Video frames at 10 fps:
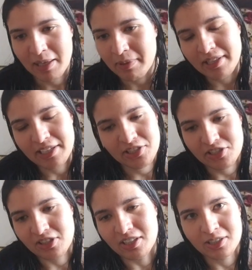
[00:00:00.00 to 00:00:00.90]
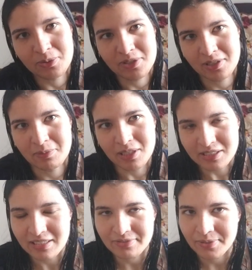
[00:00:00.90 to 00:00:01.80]
Maybe they just thought there wasn't
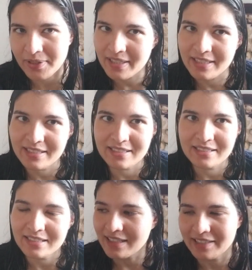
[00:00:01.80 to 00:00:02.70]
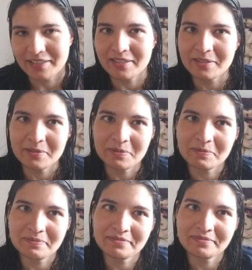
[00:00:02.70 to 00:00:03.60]
a market for it. I don't know.